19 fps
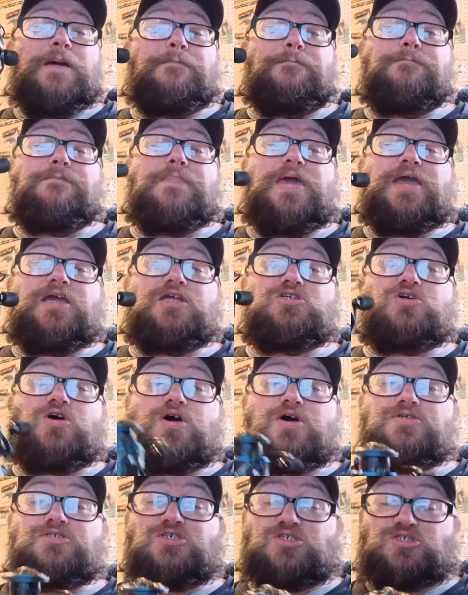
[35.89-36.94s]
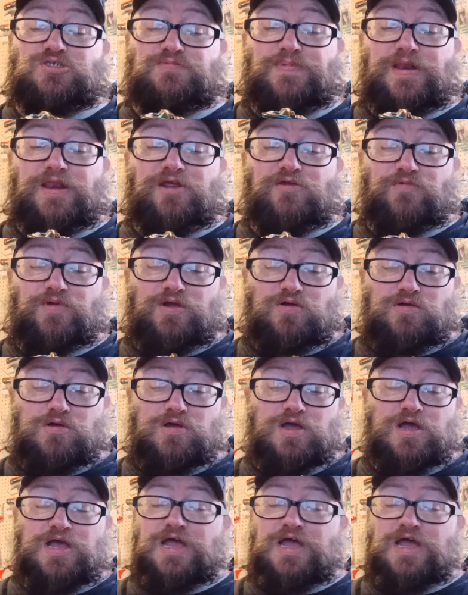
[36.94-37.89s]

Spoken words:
MegaJaws spinning reel.